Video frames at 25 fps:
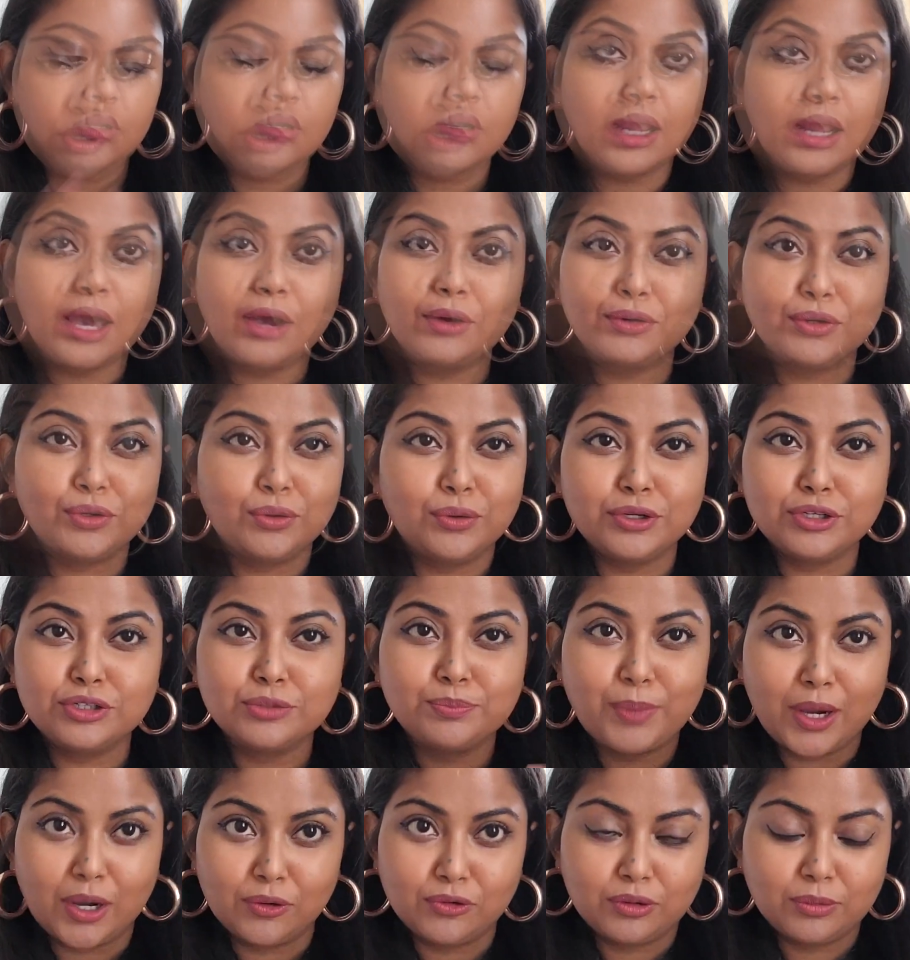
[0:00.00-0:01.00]
Now to go into
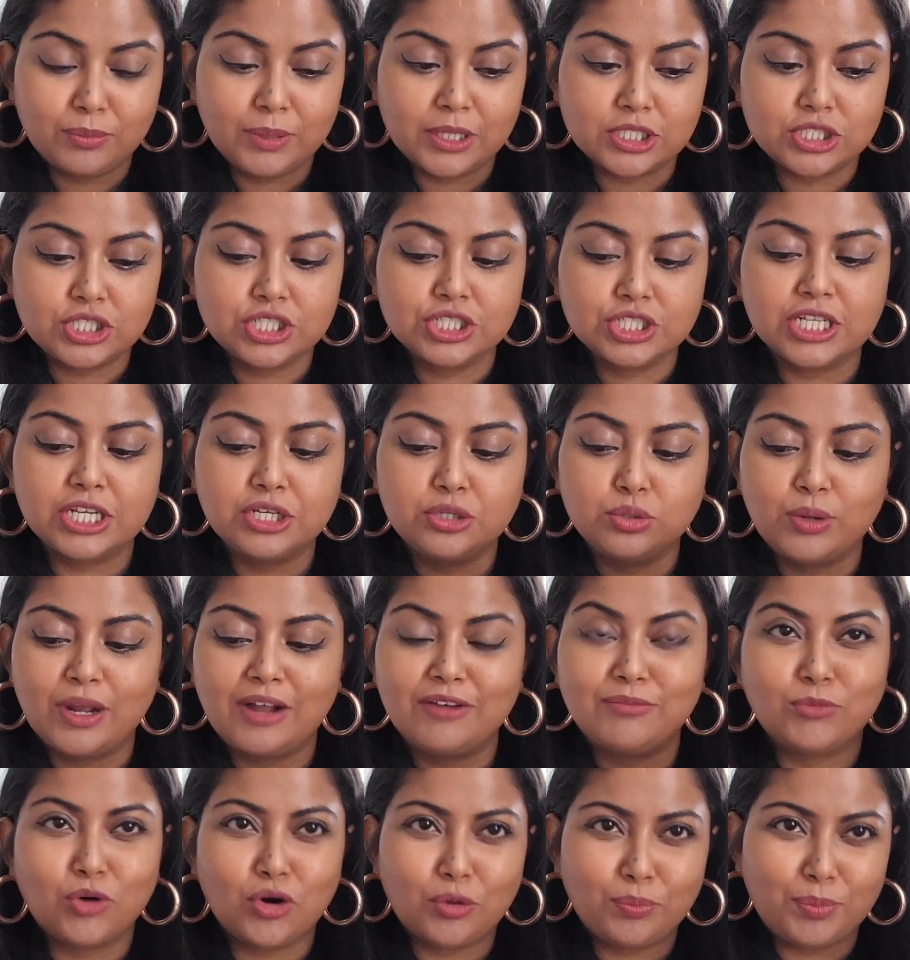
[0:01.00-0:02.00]
powder blushes, I do
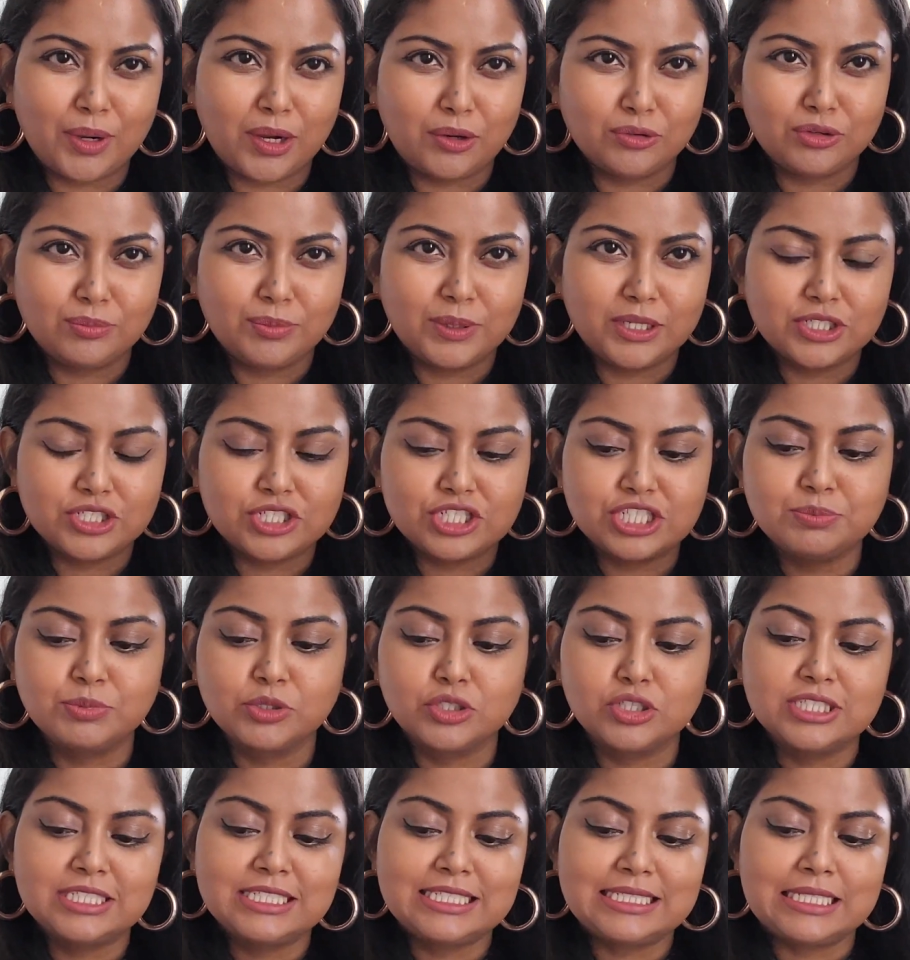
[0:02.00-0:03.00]
have more powder blushes
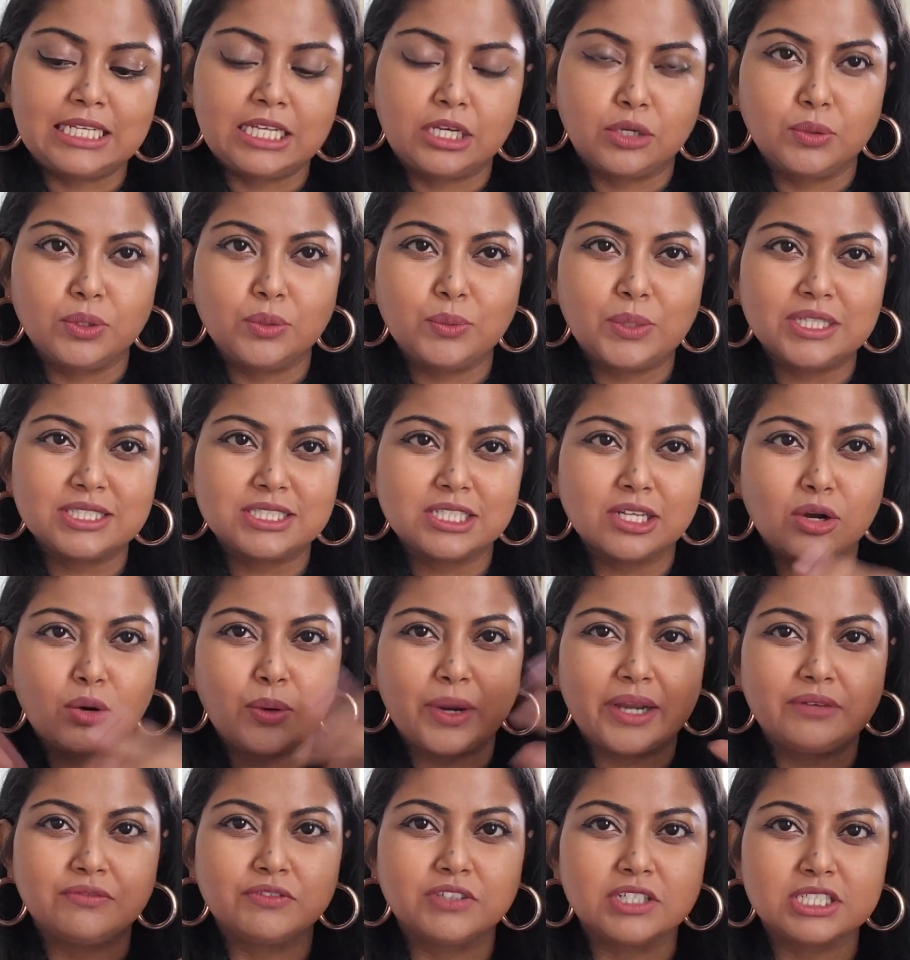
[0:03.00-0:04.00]
because these liquid ones are
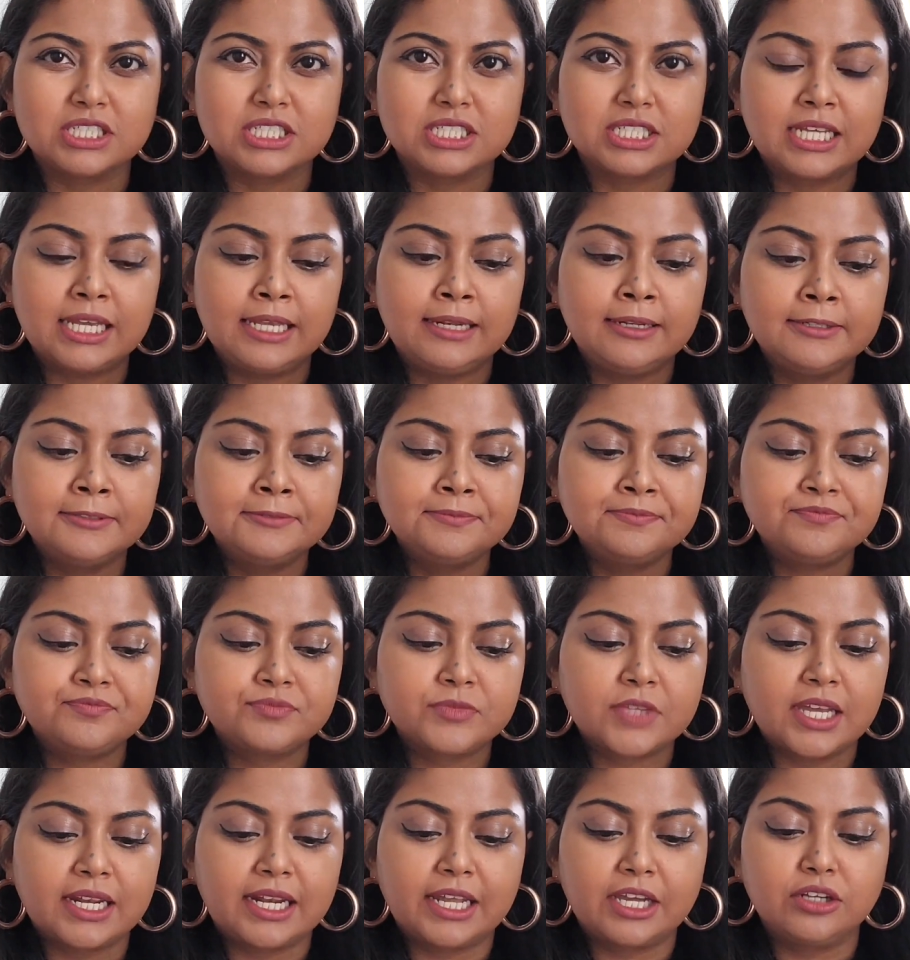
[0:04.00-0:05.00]
quite versatile
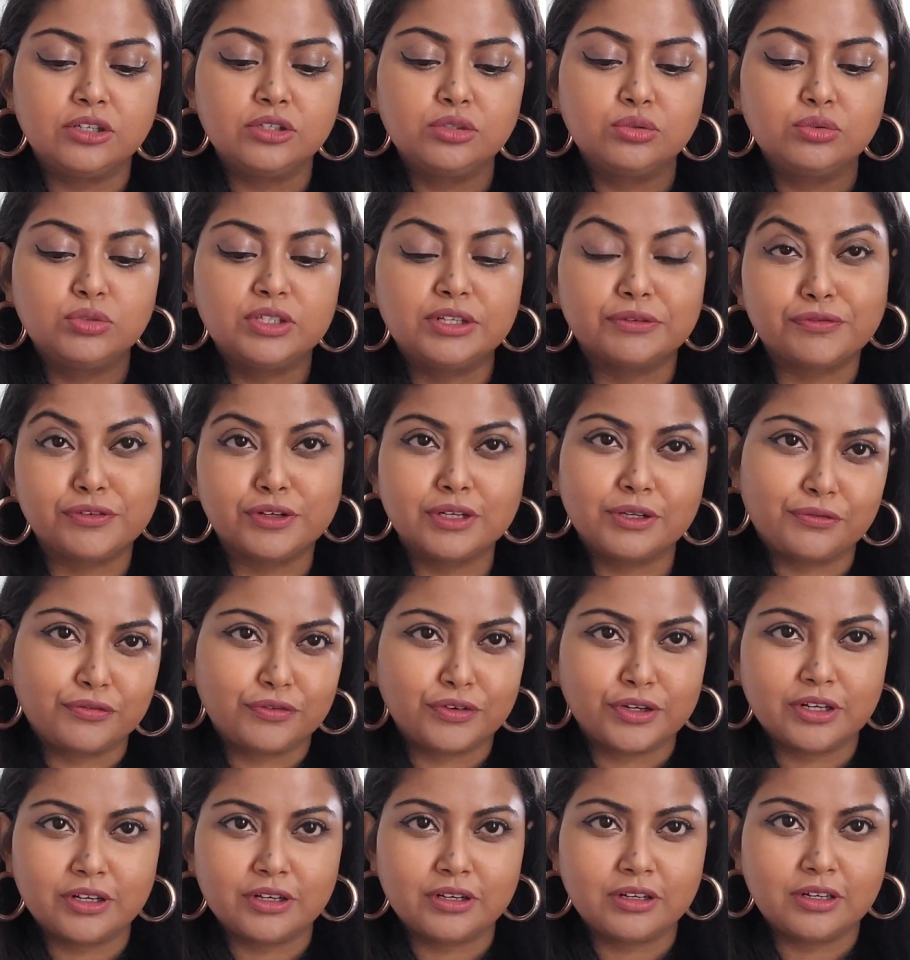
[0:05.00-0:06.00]
and I can do
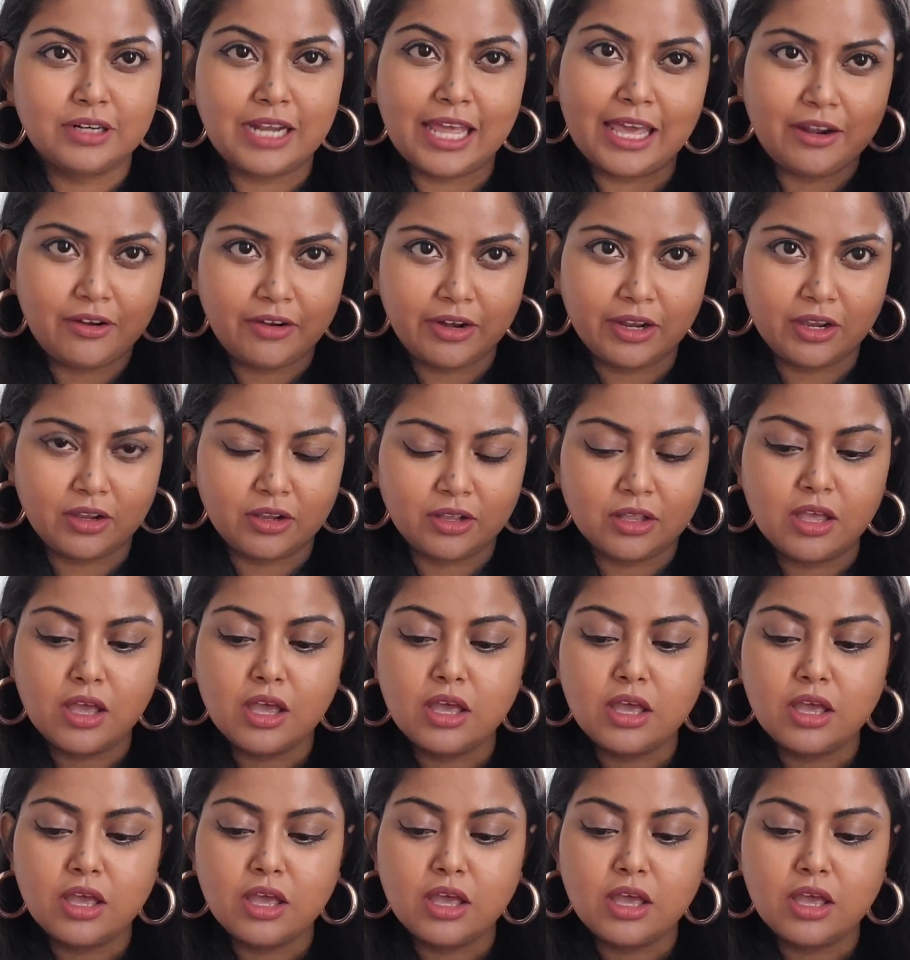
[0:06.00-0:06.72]
different layering.